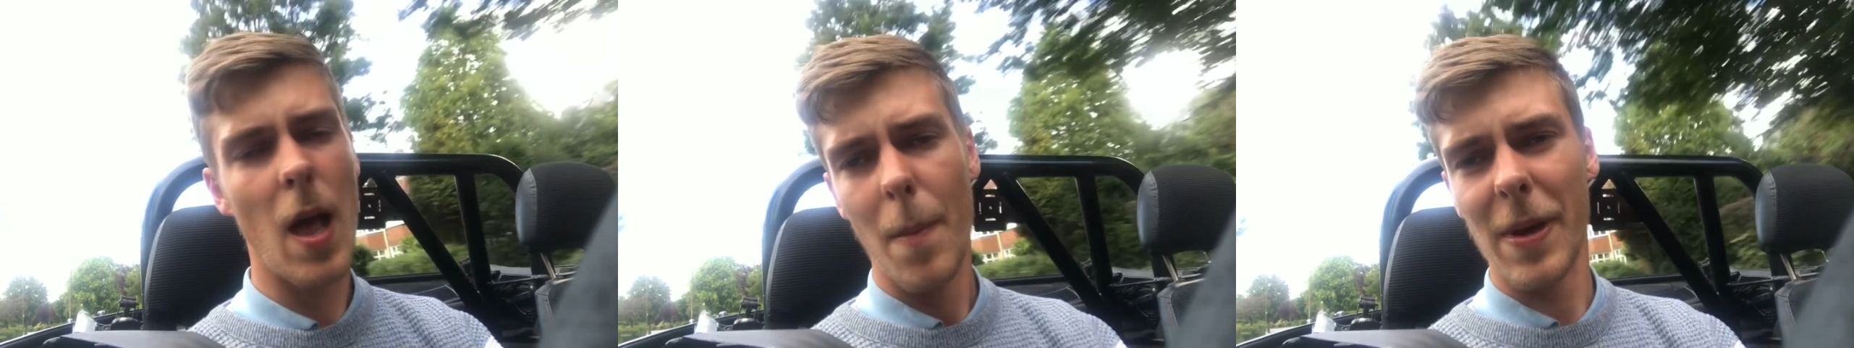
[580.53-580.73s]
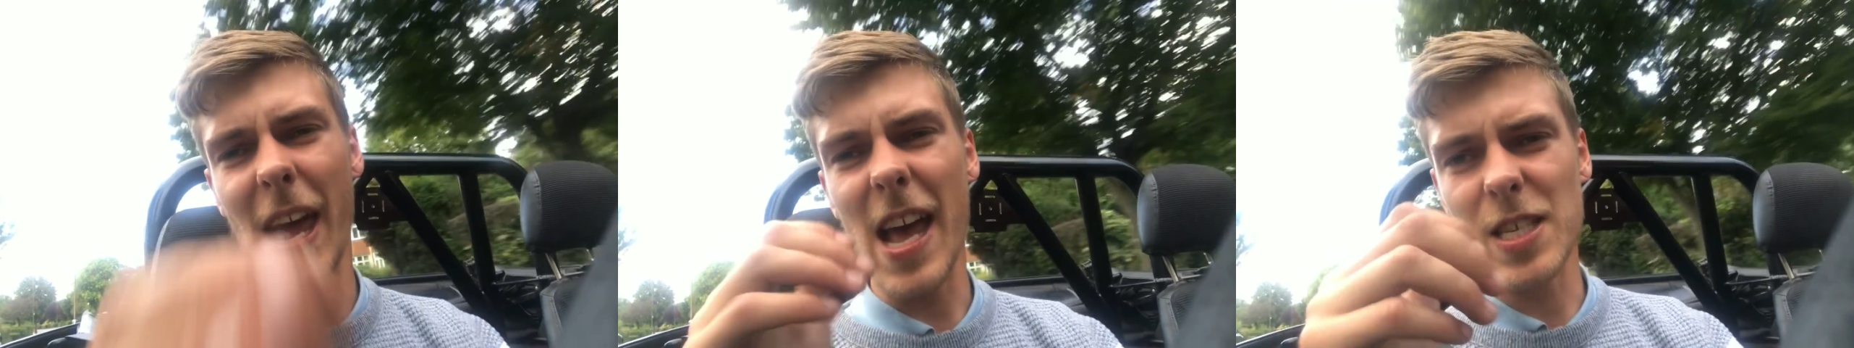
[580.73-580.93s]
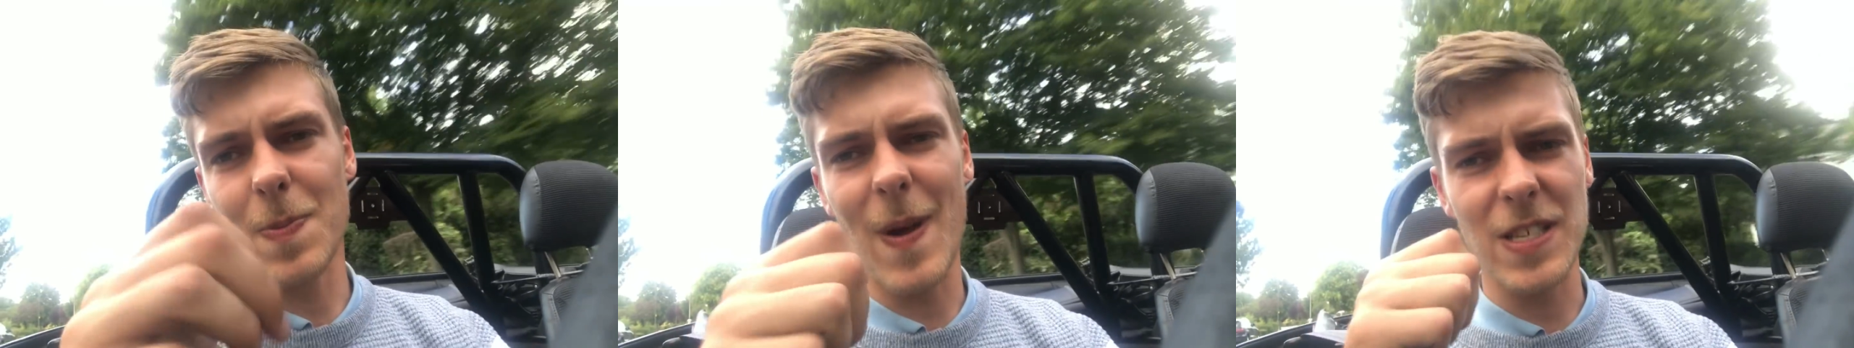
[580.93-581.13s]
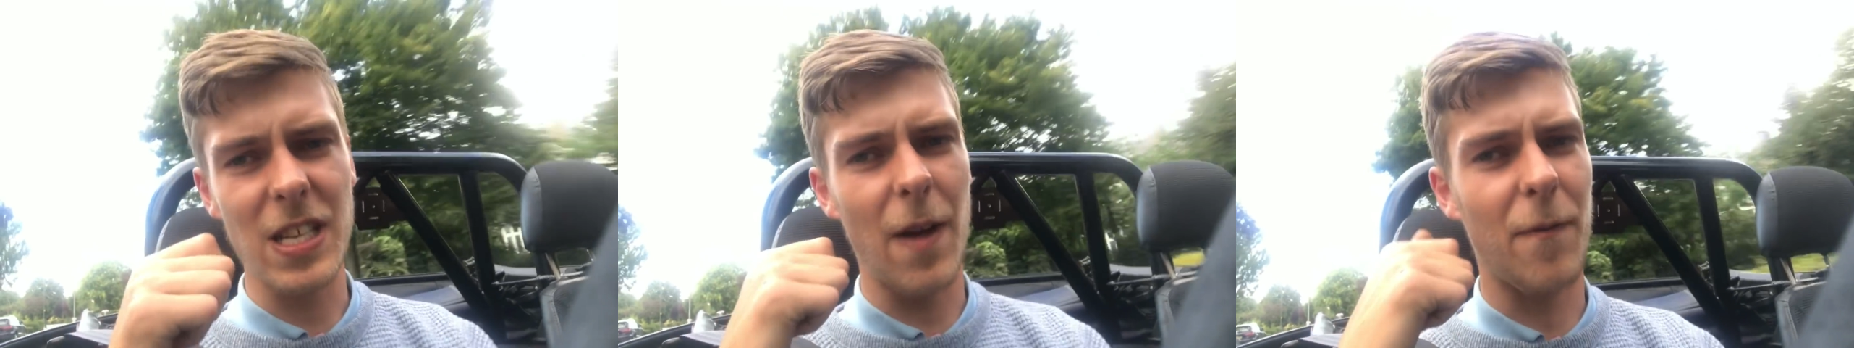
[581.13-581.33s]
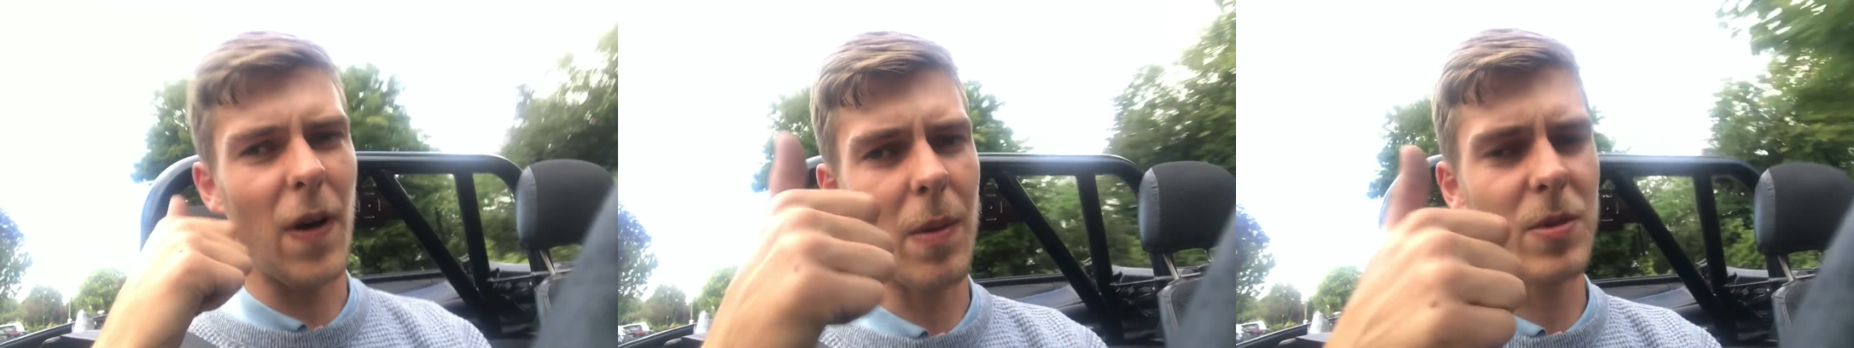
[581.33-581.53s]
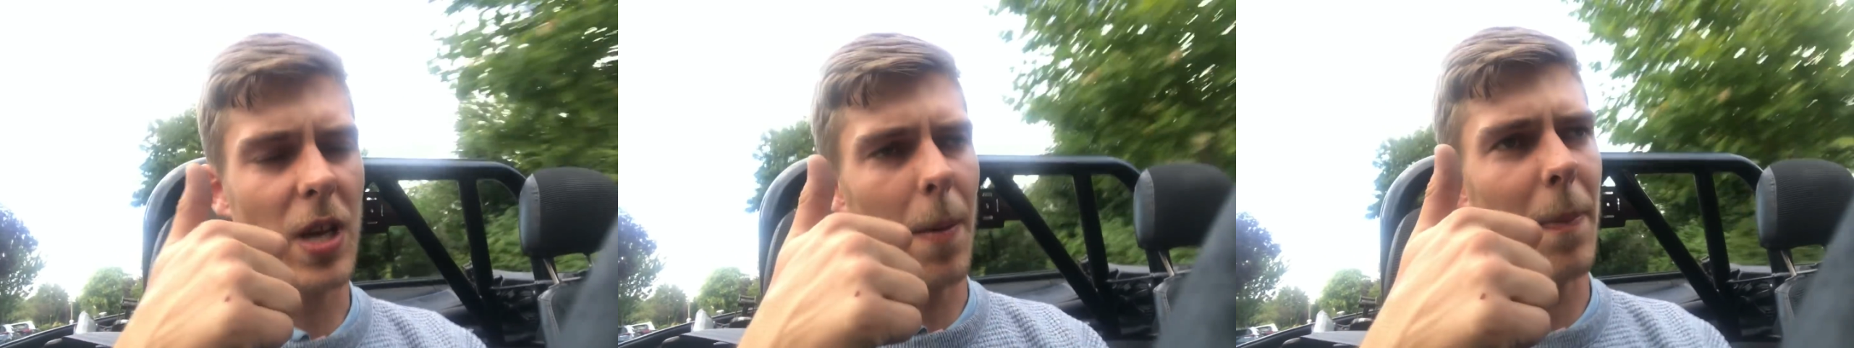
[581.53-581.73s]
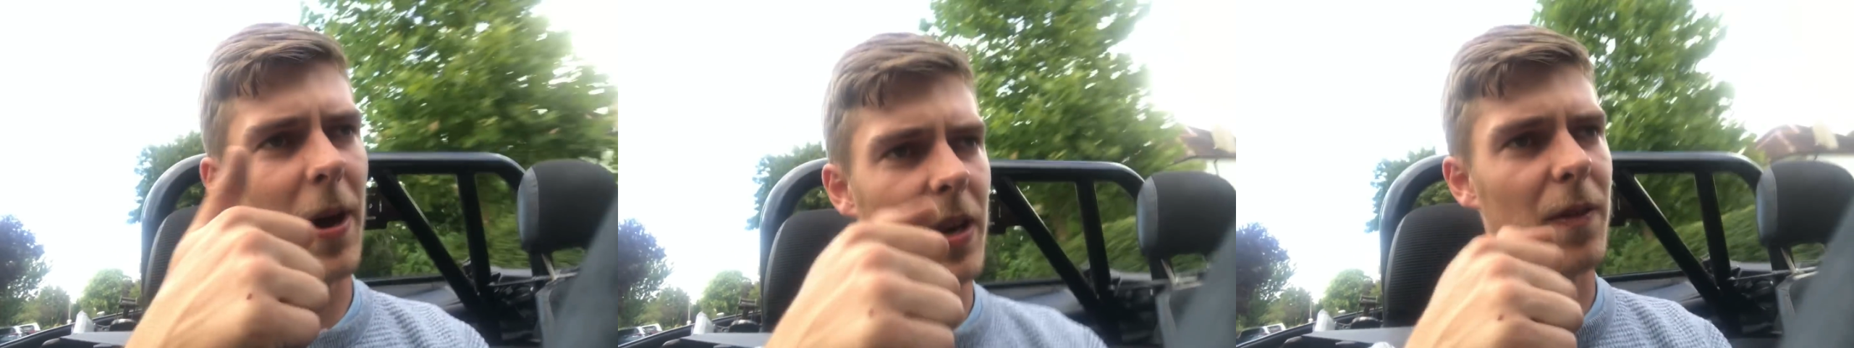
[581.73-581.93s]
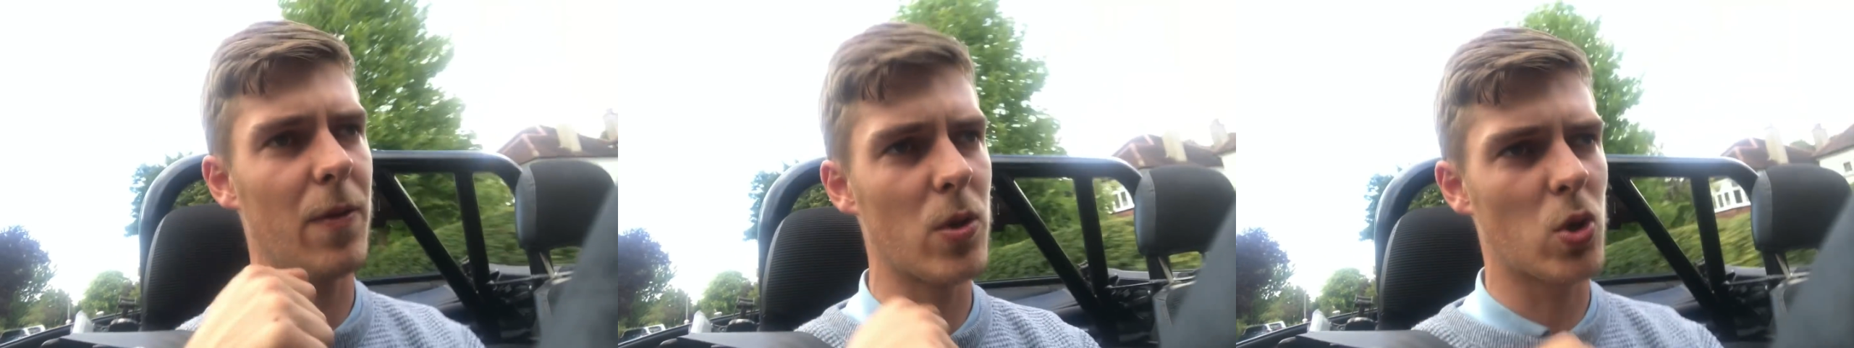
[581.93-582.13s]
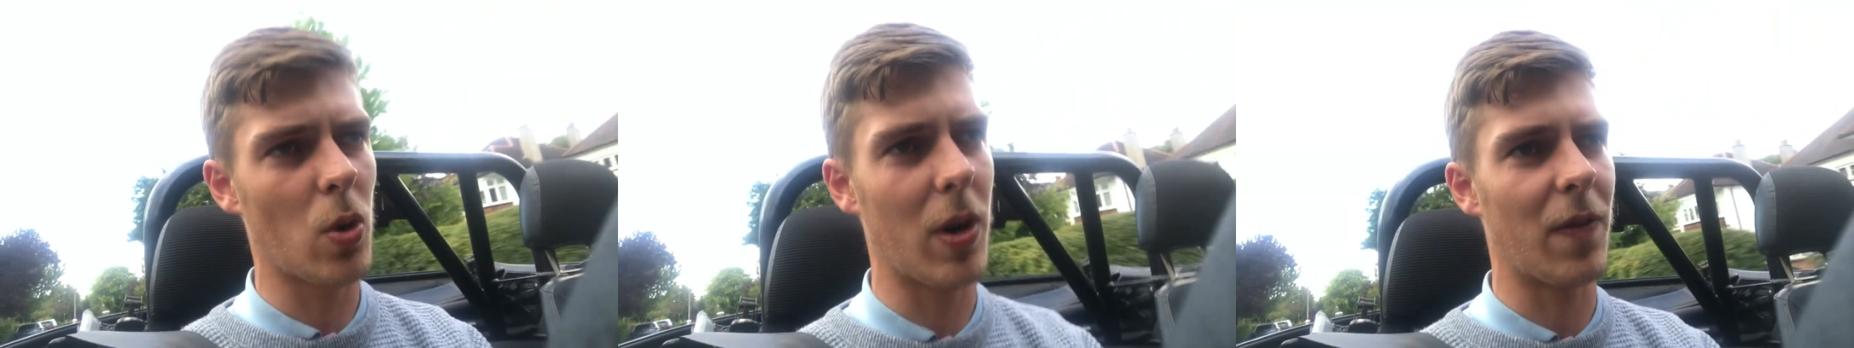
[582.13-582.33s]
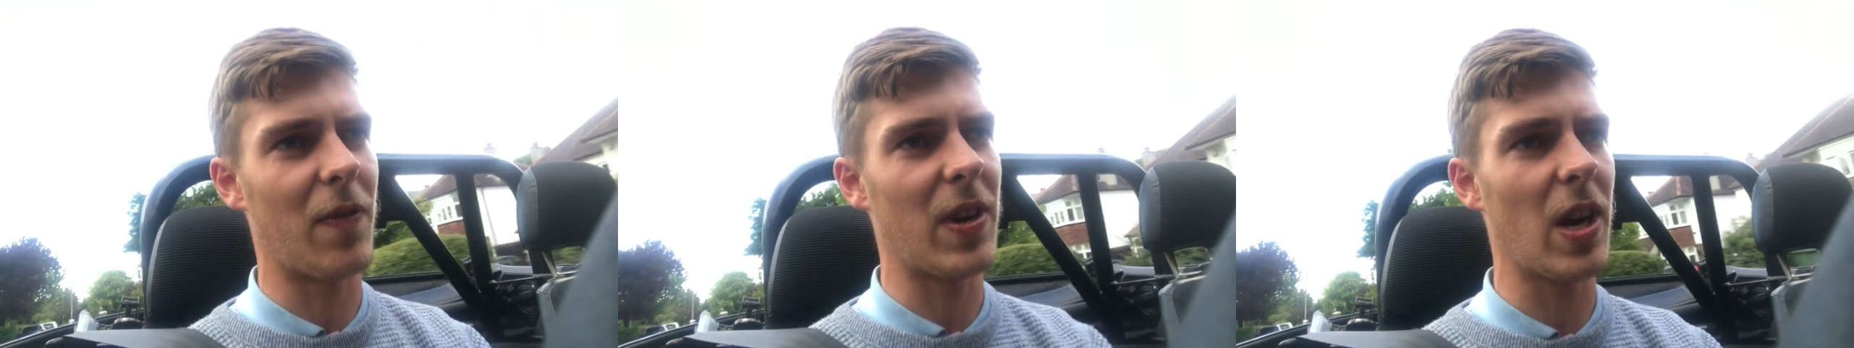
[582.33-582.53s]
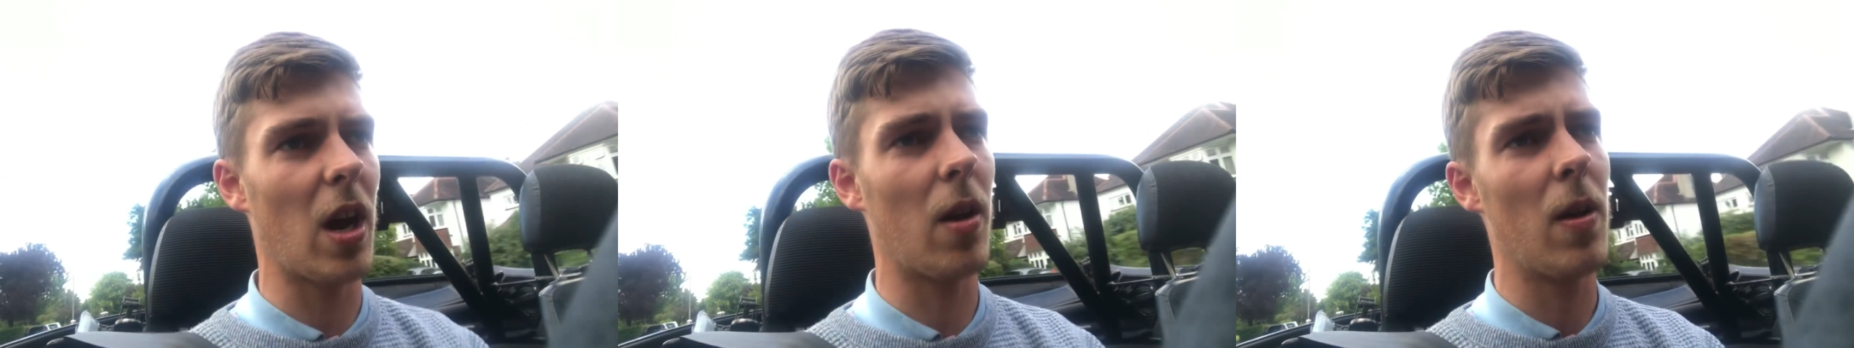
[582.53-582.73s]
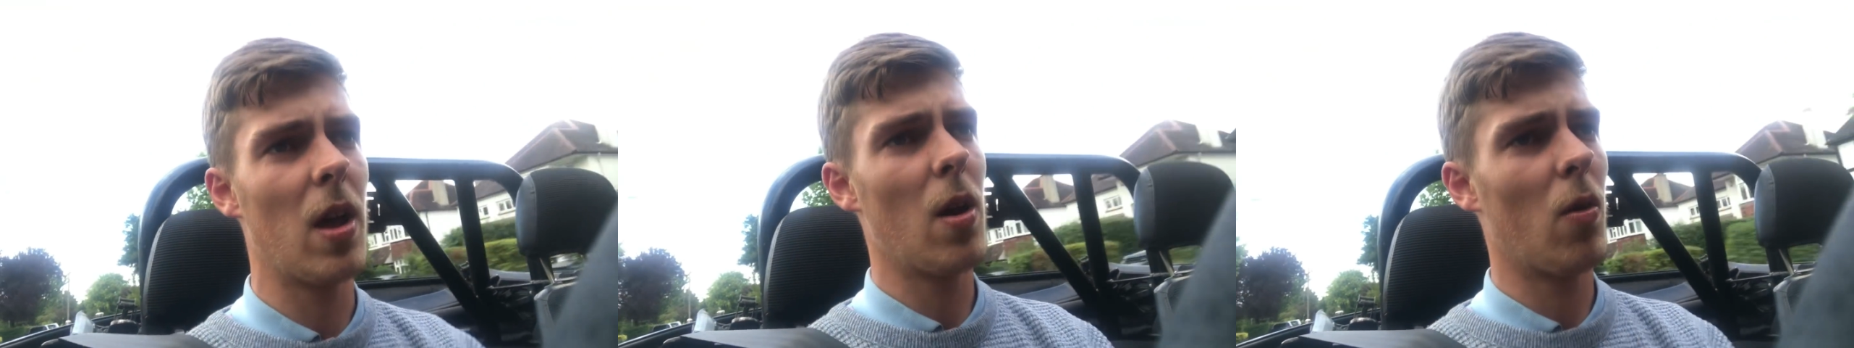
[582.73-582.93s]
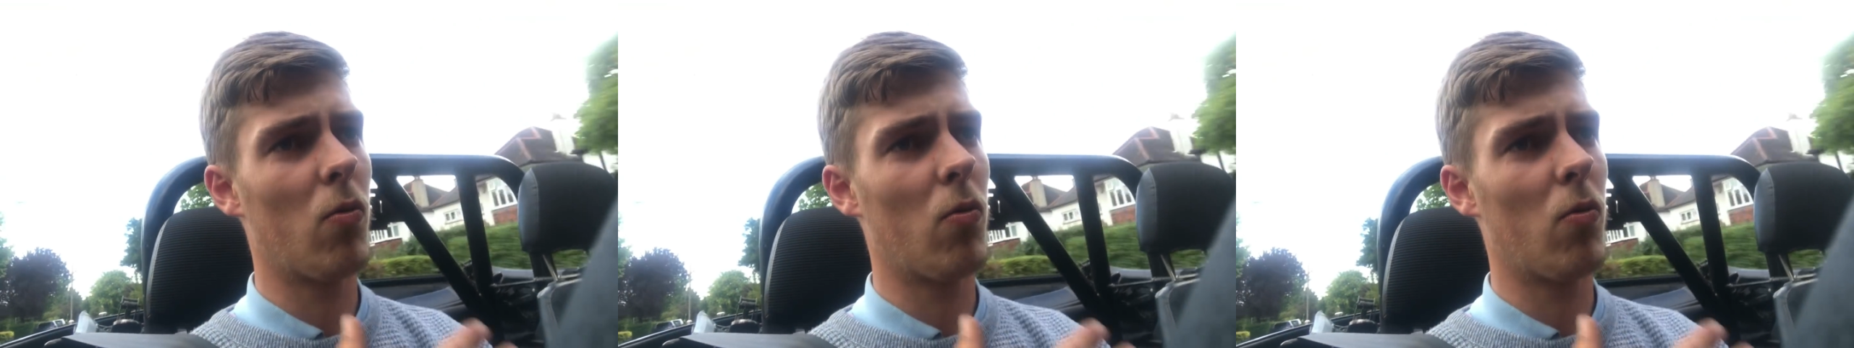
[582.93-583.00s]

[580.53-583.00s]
But yeah, smash that thumbs up button if you enjoyed the video,